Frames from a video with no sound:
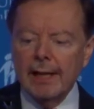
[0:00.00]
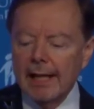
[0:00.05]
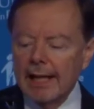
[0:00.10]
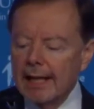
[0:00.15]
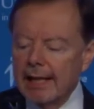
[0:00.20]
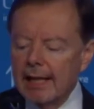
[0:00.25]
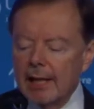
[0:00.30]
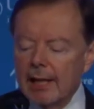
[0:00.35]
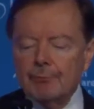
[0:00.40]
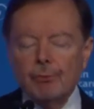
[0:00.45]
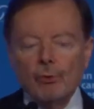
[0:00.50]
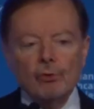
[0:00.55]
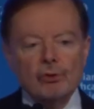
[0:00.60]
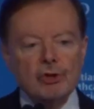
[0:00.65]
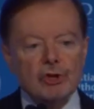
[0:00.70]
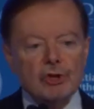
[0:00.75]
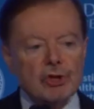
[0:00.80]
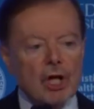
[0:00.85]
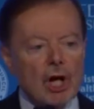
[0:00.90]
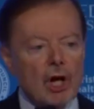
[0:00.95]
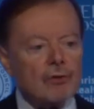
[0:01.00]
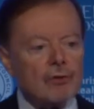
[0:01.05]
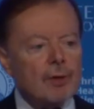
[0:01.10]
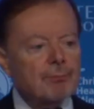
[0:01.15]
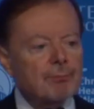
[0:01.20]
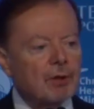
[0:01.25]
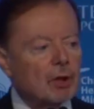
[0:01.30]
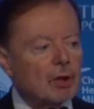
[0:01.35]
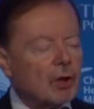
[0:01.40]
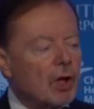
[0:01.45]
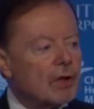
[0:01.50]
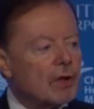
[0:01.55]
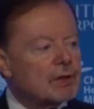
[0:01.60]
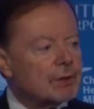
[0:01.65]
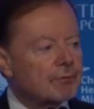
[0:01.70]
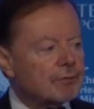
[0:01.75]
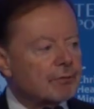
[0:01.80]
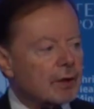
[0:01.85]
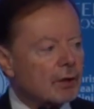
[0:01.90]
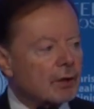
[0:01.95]
it will show that
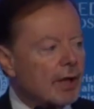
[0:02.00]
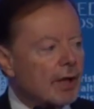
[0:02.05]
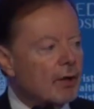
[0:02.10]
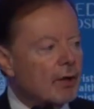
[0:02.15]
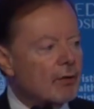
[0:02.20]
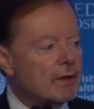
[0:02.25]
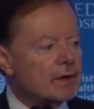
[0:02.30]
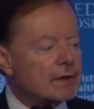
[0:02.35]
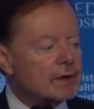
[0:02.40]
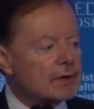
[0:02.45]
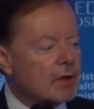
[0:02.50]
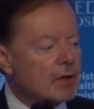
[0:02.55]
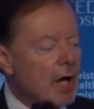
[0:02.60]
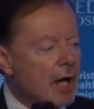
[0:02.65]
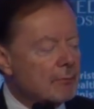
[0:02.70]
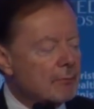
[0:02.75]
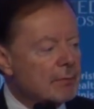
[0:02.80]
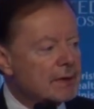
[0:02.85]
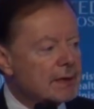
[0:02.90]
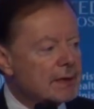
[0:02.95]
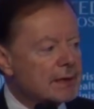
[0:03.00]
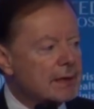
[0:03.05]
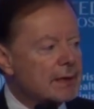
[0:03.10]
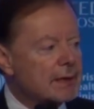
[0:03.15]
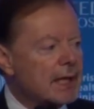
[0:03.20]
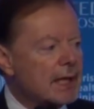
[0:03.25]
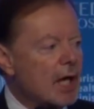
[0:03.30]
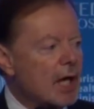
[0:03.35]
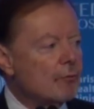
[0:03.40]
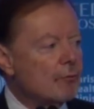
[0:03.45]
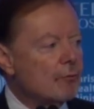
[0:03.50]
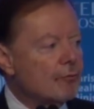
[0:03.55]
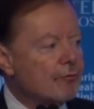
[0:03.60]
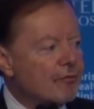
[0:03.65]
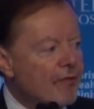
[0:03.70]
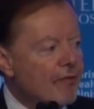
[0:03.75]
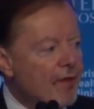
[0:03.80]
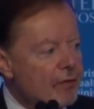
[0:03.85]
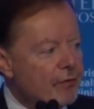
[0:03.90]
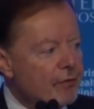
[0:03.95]
because of Clarence Thomas's
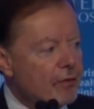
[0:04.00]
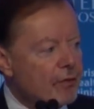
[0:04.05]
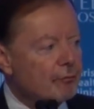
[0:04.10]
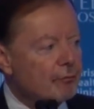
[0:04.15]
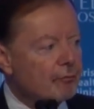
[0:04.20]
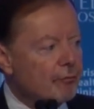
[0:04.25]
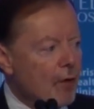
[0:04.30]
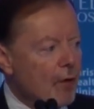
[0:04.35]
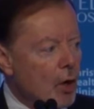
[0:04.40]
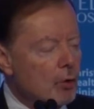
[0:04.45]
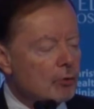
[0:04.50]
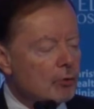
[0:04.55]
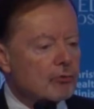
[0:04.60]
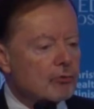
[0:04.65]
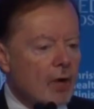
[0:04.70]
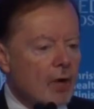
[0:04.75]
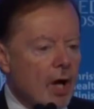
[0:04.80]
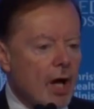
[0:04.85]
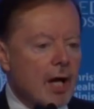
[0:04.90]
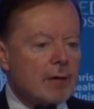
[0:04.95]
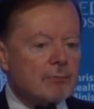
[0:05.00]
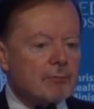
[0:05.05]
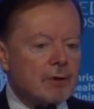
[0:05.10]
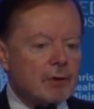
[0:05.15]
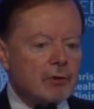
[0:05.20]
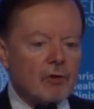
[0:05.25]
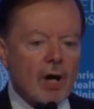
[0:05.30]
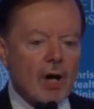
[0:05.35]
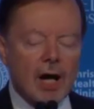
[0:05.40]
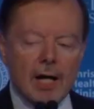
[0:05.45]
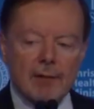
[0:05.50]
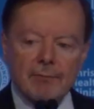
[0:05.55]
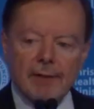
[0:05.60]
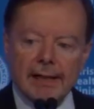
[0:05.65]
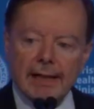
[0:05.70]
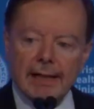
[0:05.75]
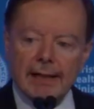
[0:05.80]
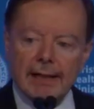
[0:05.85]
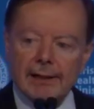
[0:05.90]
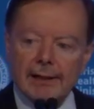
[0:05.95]
fifth vote, time and time
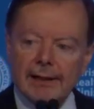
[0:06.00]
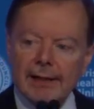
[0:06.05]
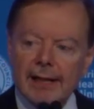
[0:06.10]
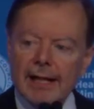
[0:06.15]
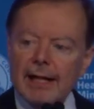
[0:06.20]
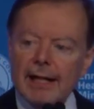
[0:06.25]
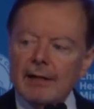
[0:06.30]
again,